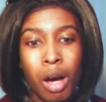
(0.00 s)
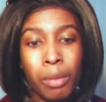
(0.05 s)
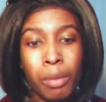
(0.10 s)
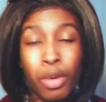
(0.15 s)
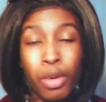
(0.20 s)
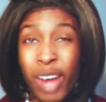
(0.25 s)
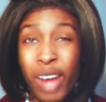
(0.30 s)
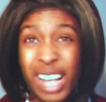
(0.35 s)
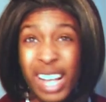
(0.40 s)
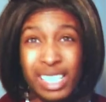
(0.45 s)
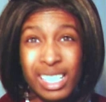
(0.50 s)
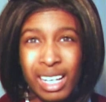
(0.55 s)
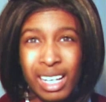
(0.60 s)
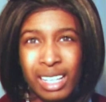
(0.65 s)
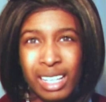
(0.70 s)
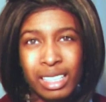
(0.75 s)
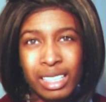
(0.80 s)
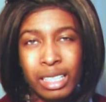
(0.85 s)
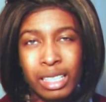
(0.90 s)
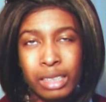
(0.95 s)
grass
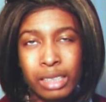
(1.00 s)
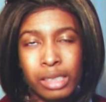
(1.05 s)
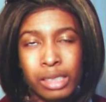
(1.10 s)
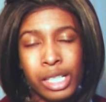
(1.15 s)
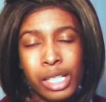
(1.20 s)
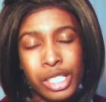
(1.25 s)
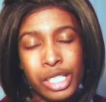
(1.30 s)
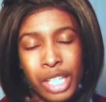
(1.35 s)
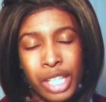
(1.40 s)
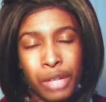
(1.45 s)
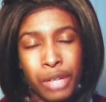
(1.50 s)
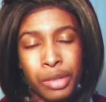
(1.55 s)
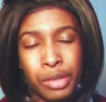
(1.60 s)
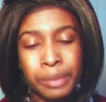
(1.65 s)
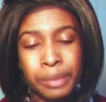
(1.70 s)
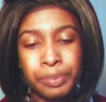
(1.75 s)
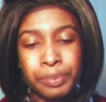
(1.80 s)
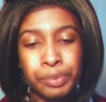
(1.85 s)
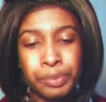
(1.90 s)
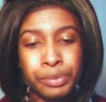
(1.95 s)
cutting, etc.
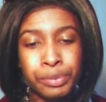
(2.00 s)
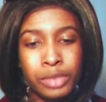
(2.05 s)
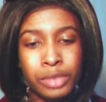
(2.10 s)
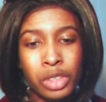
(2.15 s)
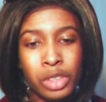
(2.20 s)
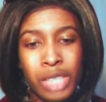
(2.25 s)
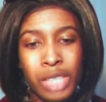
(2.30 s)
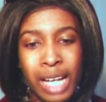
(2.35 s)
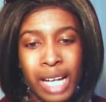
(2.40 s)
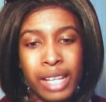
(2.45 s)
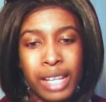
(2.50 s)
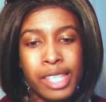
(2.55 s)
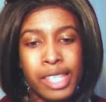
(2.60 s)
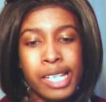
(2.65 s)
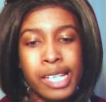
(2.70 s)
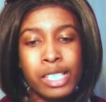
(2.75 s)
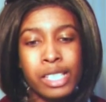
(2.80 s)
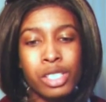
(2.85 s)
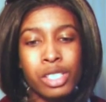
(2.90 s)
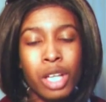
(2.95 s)
Those kind of
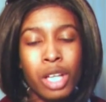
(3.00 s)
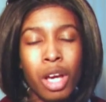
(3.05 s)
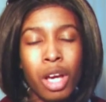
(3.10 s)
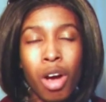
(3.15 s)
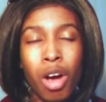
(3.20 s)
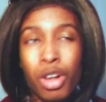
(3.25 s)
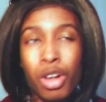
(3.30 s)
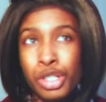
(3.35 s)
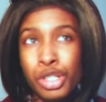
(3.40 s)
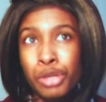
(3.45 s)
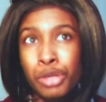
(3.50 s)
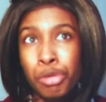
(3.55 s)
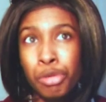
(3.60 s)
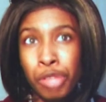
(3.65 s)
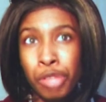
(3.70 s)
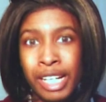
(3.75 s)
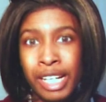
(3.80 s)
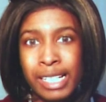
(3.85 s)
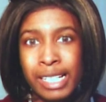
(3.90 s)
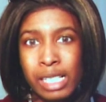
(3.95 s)
things. Also,
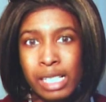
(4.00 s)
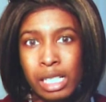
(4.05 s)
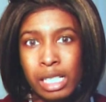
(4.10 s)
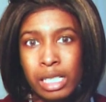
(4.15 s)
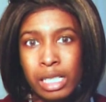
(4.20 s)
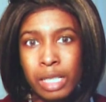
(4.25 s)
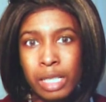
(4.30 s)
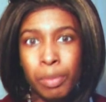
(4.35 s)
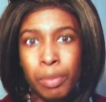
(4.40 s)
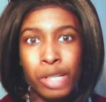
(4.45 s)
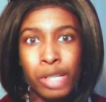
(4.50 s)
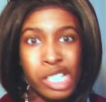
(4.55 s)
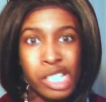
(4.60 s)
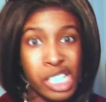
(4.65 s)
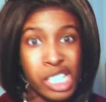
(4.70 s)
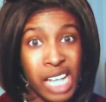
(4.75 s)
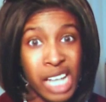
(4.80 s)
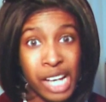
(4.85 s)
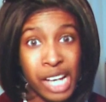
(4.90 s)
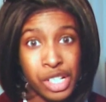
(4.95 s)
rent,
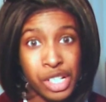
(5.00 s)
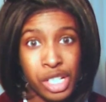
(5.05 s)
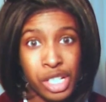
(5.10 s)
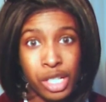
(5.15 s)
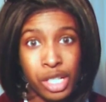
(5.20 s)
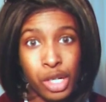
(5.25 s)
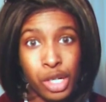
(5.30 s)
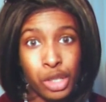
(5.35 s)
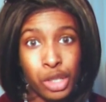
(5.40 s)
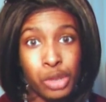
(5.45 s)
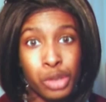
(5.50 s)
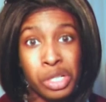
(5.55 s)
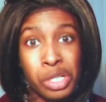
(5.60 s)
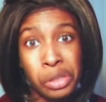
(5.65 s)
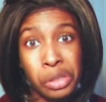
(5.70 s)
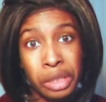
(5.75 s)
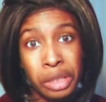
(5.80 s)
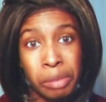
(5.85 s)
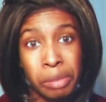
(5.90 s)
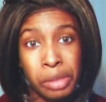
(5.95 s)
depreciation,
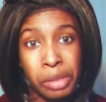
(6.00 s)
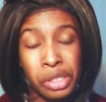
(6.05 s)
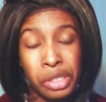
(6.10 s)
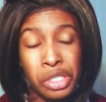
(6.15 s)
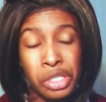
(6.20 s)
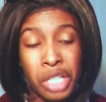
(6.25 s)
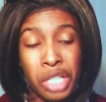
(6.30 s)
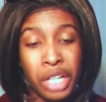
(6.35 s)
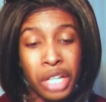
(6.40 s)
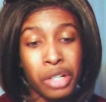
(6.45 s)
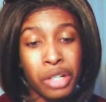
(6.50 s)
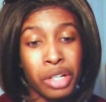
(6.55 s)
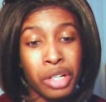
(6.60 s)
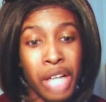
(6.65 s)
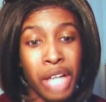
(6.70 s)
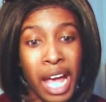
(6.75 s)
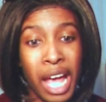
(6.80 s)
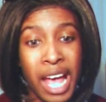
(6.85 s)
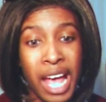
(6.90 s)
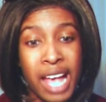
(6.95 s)
utility bills like your
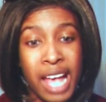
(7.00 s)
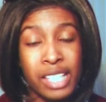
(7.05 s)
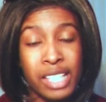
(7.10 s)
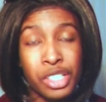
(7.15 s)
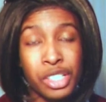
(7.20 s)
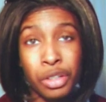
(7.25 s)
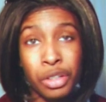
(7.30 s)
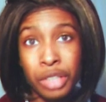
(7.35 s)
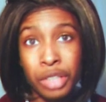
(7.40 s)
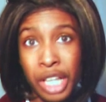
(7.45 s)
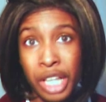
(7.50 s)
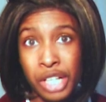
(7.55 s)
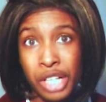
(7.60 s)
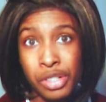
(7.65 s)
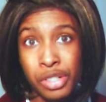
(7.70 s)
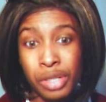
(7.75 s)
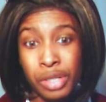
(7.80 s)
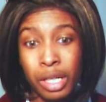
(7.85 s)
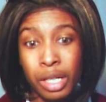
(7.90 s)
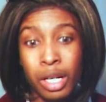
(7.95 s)
gas, your
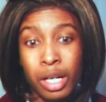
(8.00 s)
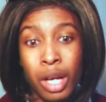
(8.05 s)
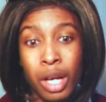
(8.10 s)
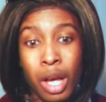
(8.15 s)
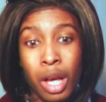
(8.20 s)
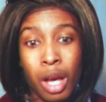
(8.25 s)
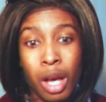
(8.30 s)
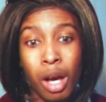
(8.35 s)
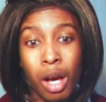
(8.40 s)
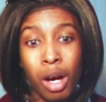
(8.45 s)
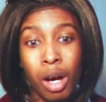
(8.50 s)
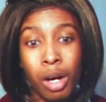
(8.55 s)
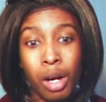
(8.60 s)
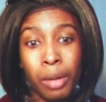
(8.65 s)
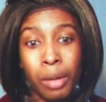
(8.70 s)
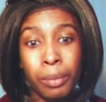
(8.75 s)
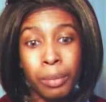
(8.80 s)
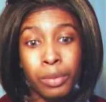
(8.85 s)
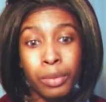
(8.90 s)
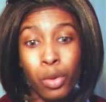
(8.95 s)
electric,
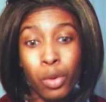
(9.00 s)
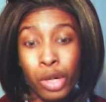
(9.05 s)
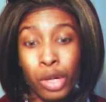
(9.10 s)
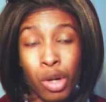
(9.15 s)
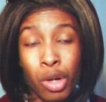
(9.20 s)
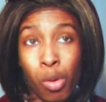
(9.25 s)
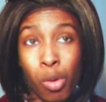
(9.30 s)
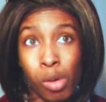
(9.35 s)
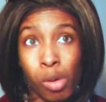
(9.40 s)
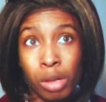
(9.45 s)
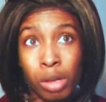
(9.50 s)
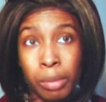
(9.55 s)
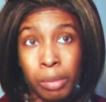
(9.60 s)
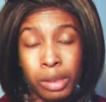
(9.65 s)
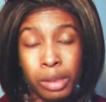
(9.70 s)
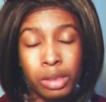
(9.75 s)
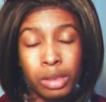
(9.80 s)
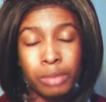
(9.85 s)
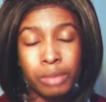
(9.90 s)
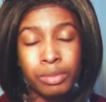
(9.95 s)
or your oil
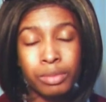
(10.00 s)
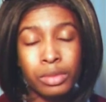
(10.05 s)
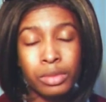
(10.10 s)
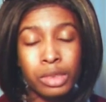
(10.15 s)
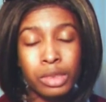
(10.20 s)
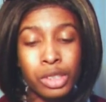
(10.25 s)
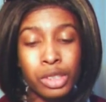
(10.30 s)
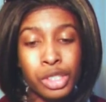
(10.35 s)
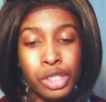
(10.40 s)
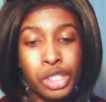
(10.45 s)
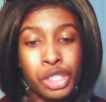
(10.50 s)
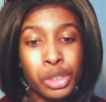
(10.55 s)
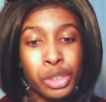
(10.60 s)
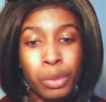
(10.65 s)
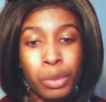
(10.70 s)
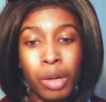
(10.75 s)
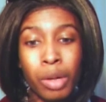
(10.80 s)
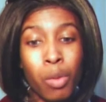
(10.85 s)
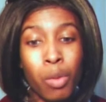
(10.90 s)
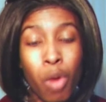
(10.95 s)
bill. Your
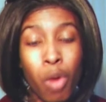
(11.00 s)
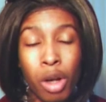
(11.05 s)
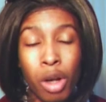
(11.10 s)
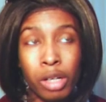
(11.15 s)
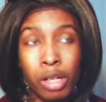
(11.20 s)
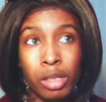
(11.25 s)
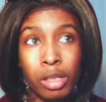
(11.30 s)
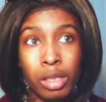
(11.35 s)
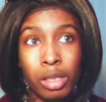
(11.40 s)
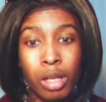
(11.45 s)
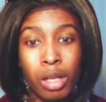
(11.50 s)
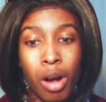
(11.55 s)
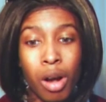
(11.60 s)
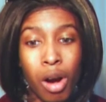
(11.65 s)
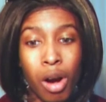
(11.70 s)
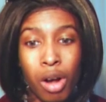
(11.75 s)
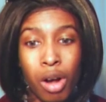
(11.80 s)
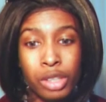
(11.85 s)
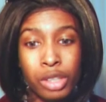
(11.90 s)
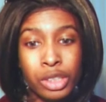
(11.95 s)
sewer and water
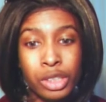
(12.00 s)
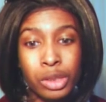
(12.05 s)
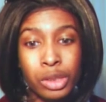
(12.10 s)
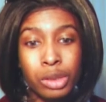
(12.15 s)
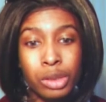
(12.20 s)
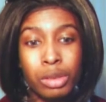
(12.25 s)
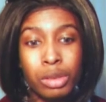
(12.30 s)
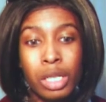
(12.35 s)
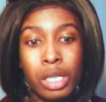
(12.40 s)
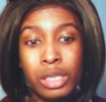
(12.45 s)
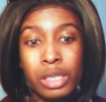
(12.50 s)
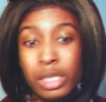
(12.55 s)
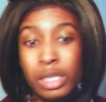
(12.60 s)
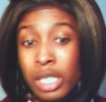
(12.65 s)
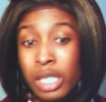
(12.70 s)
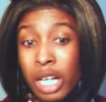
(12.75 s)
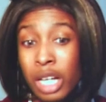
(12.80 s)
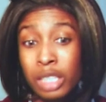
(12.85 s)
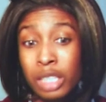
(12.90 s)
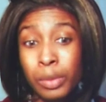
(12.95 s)
are also
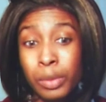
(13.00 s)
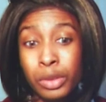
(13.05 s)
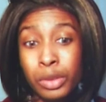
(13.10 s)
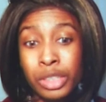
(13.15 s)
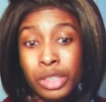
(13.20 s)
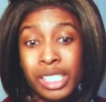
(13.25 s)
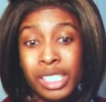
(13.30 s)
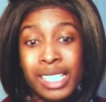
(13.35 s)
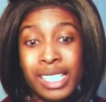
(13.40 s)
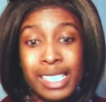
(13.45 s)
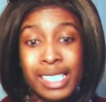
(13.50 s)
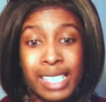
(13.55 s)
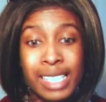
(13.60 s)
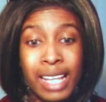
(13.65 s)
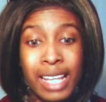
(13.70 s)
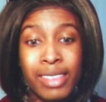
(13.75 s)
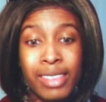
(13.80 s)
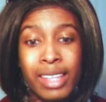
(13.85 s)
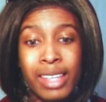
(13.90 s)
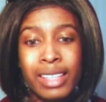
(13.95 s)
deductible to the
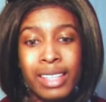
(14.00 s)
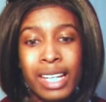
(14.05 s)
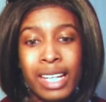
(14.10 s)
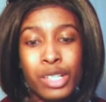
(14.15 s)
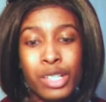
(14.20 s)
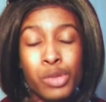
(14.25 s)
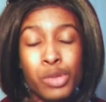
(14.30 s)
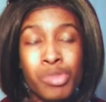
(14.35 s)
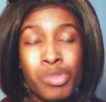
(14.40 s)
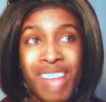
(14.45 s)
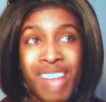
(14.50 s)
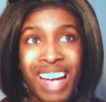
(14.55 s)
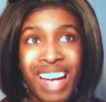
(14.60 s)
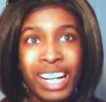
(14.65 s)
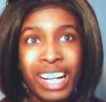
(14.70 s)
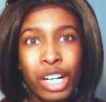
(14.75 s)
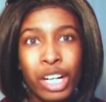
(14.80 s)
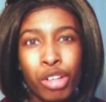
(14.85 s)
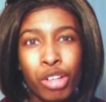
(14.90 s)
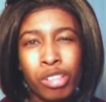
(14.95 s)
extent that they do not
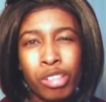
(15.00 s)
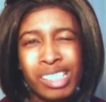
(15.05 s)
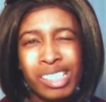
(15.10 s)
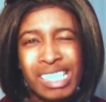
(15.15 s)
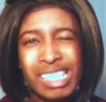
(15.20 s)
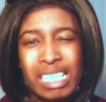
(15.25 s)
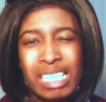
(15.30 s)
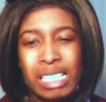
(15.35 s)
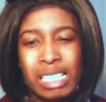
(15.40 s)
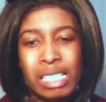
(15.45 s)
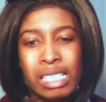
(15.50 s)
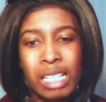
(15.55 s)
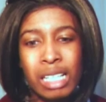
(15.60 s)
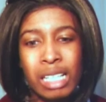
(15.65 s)
increase